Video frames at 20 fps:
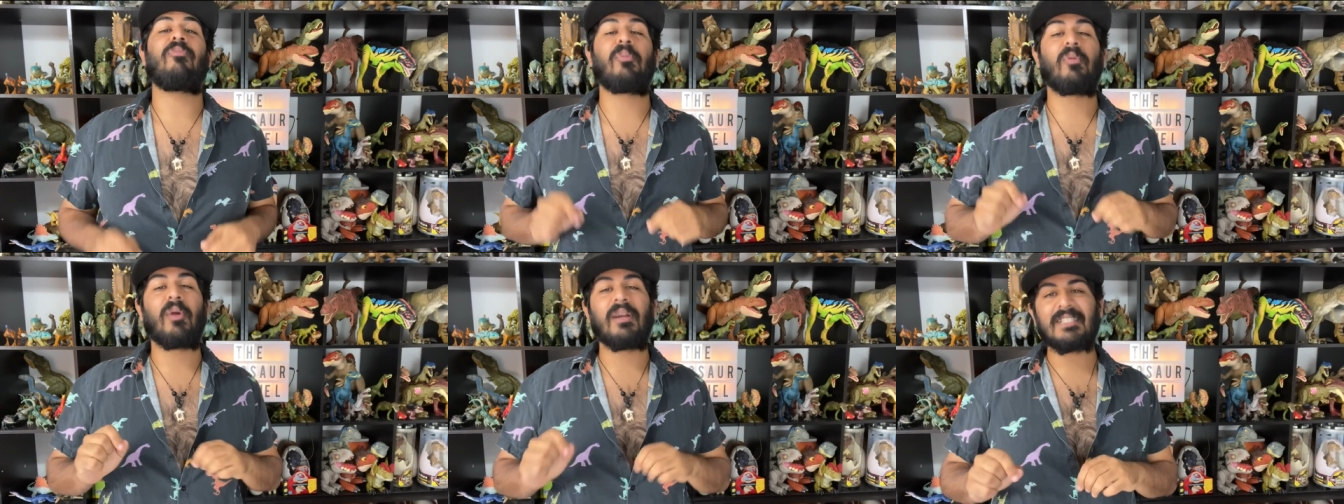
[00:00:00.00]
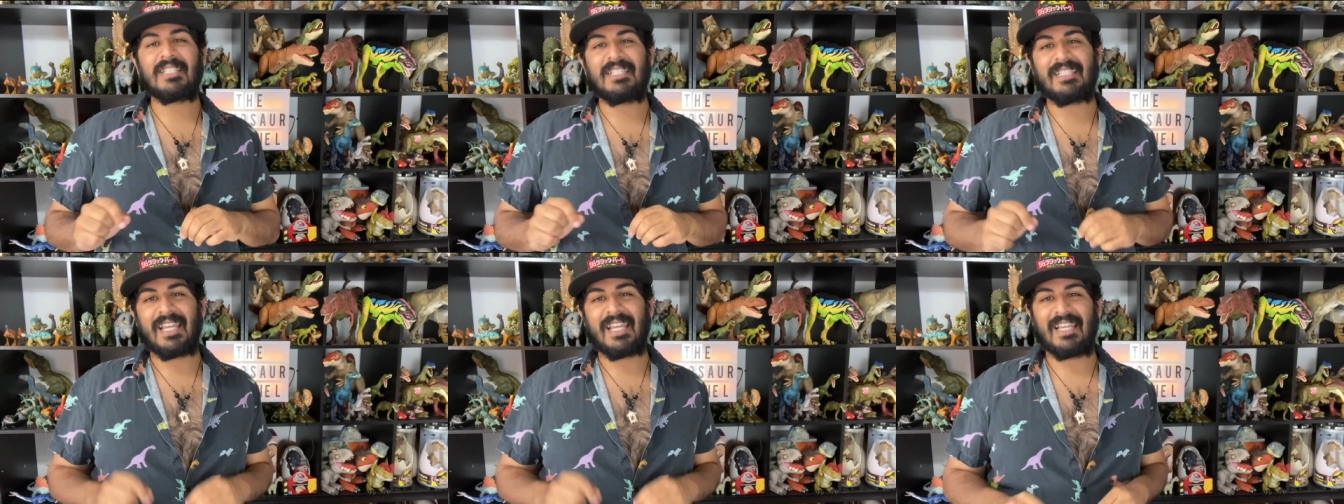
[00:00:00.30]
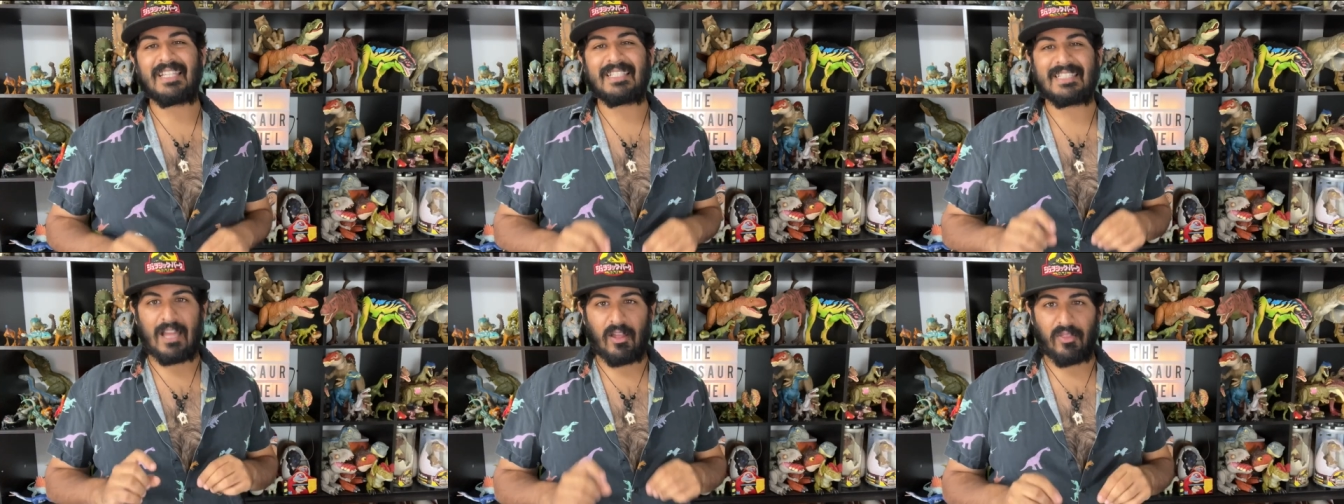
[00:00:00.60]

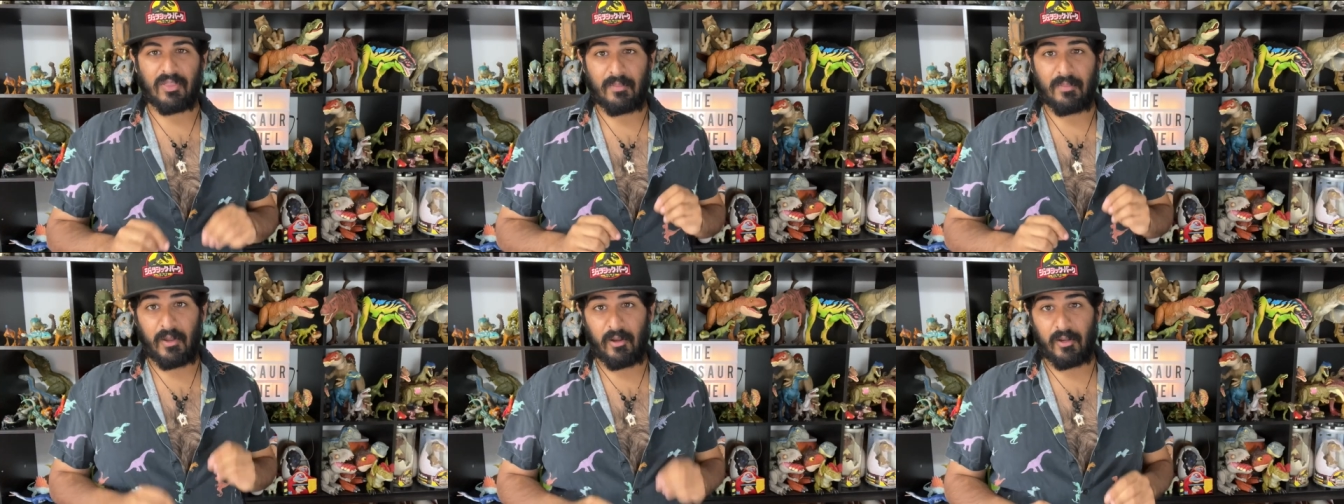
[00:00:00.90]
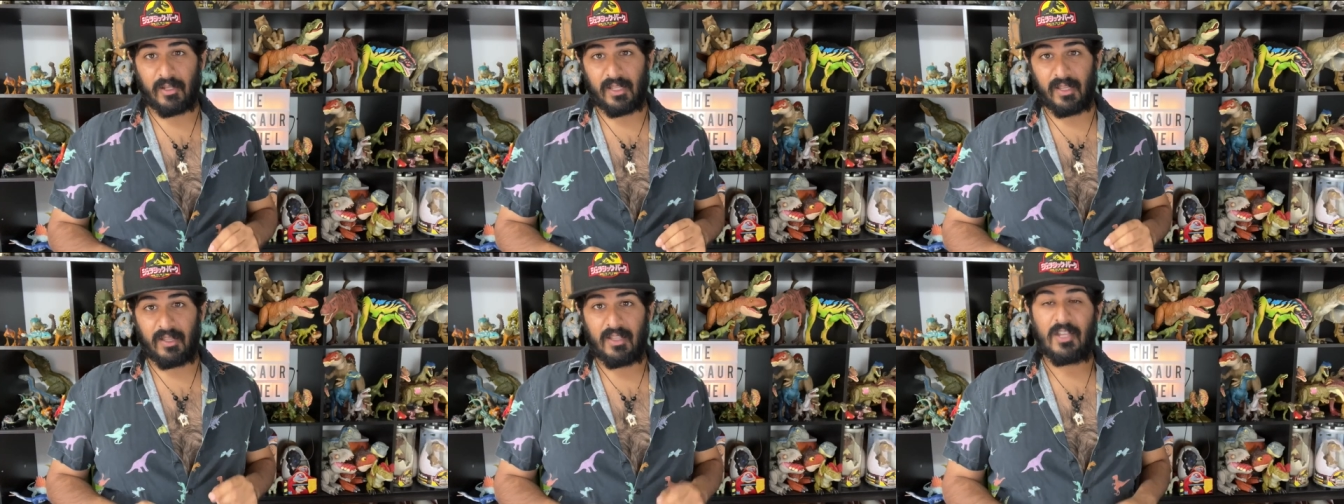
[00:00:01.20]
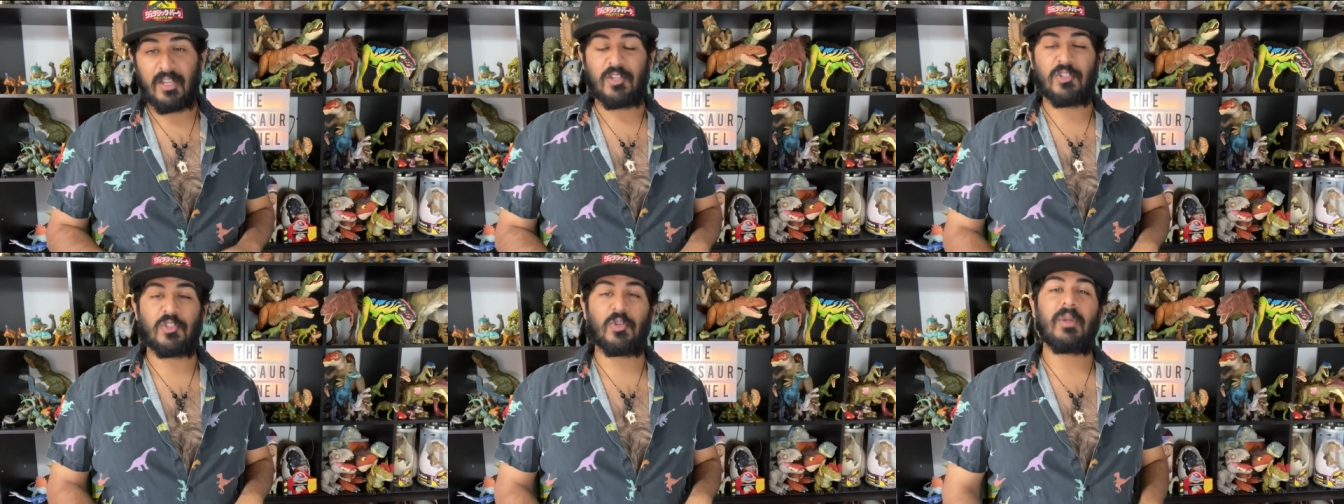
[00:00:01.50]
present-day South America
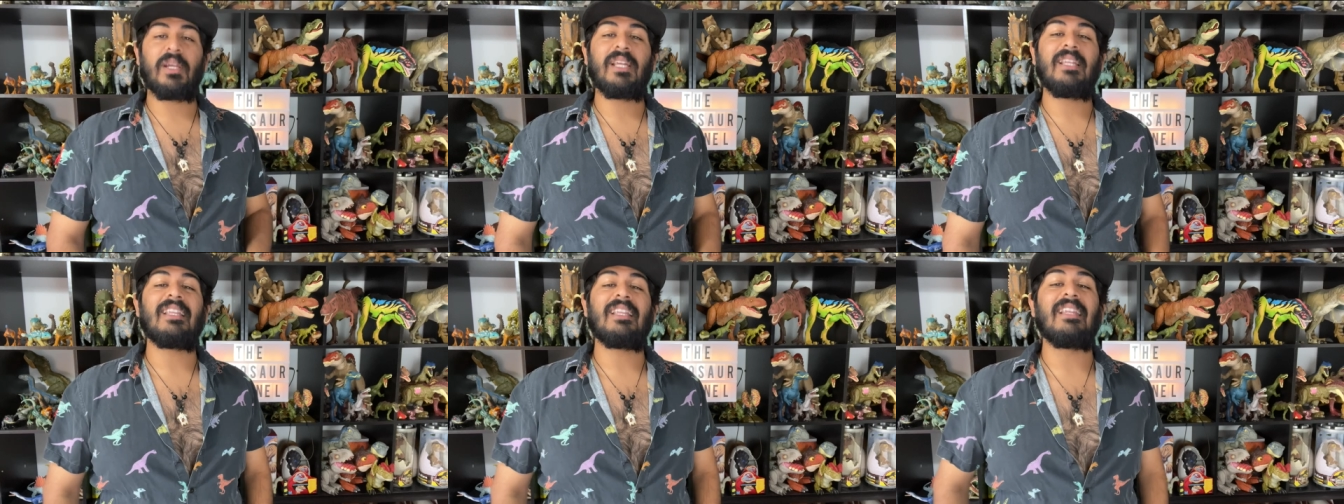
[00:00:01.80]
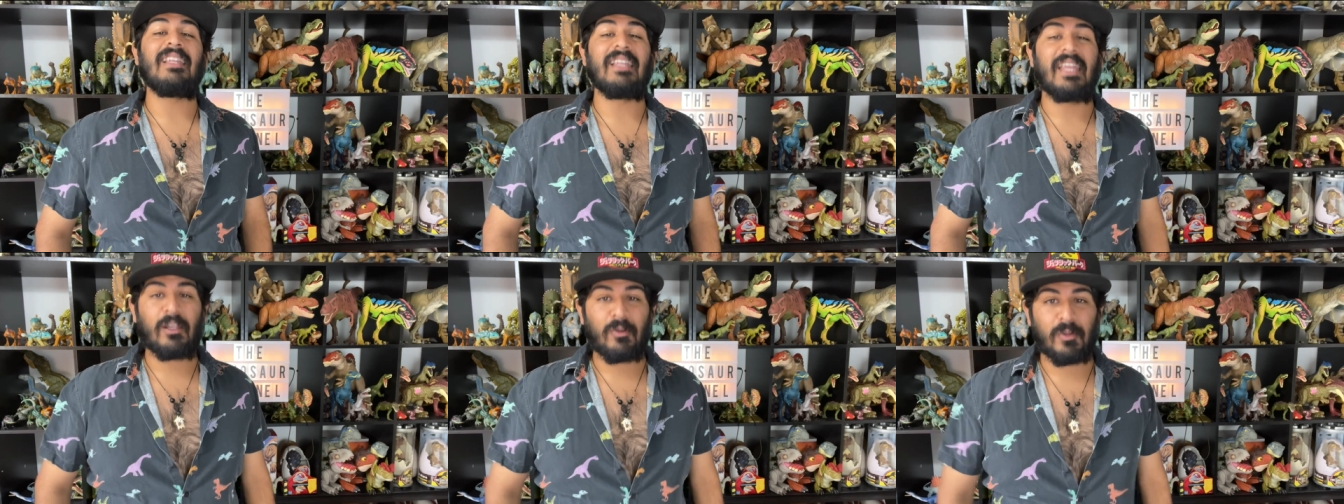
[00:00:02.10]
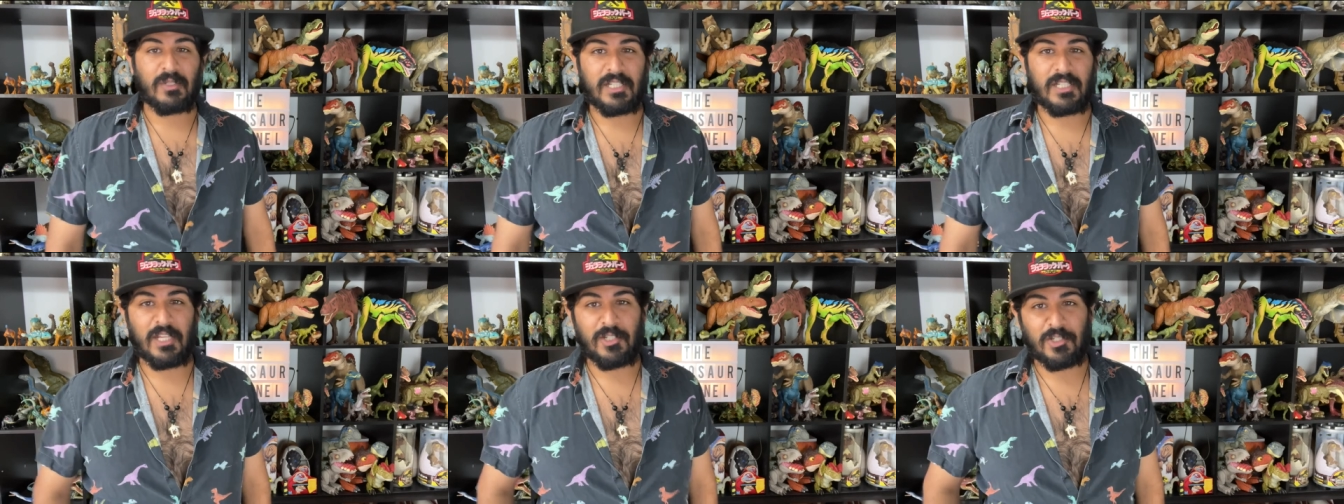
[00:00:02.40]
during the late
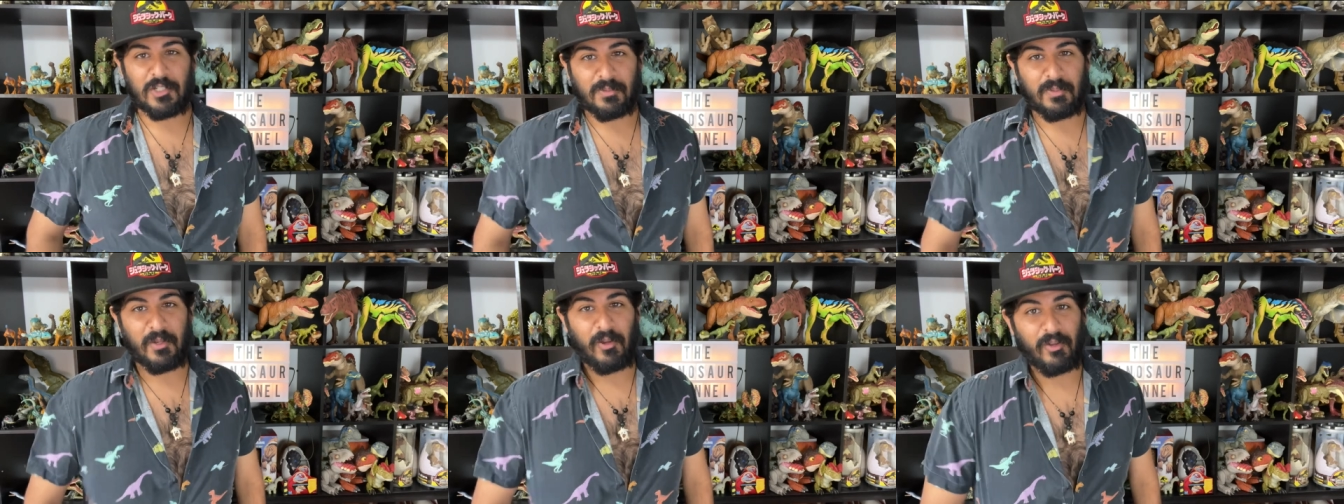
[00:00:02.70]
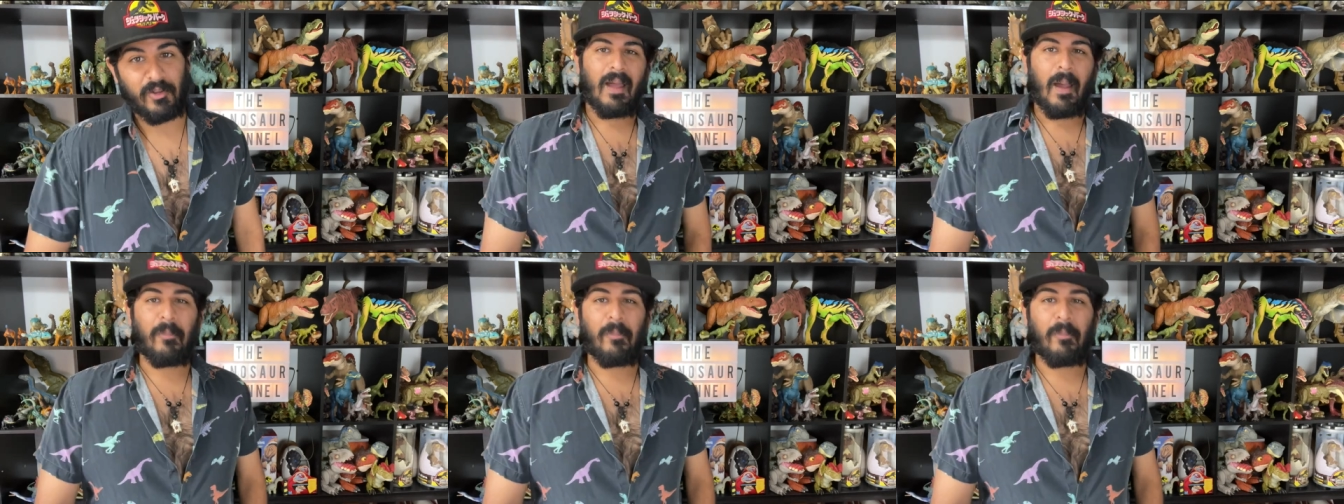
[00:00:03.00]
Cretaceous period,